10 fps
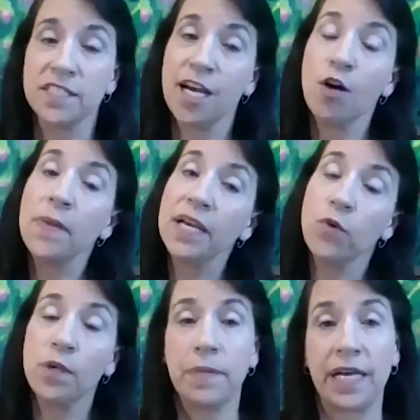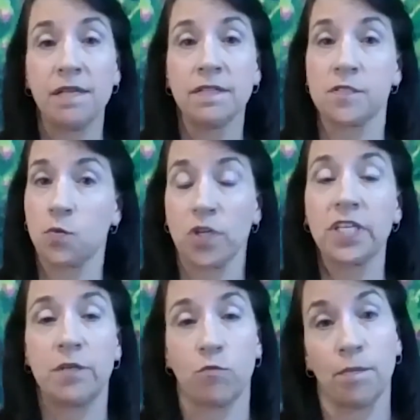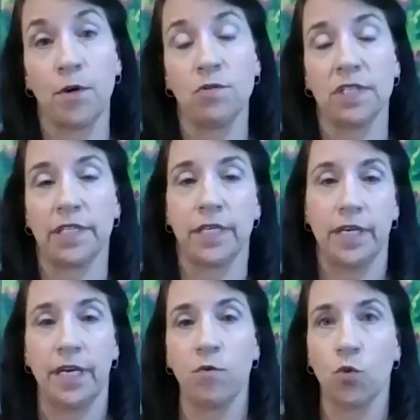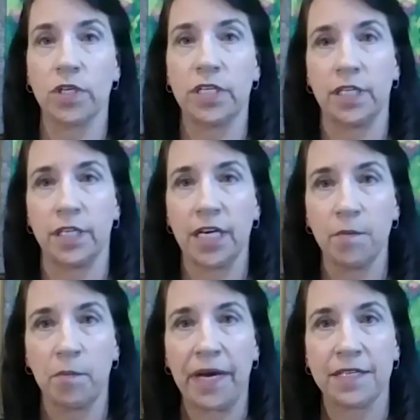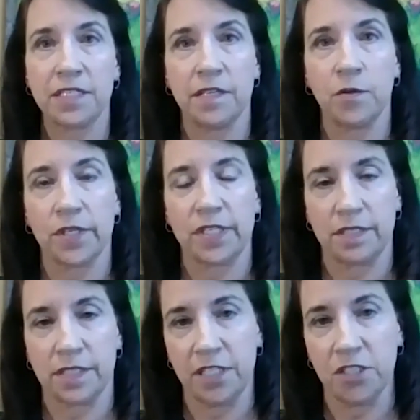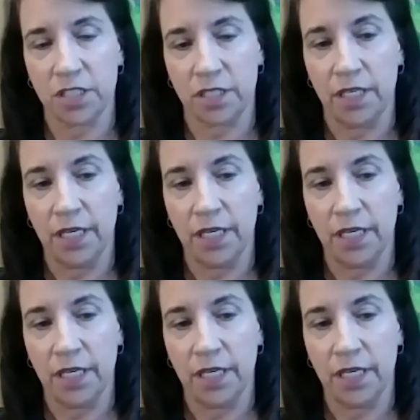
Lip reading: how might we balance working remotely and working and coming back to the organization?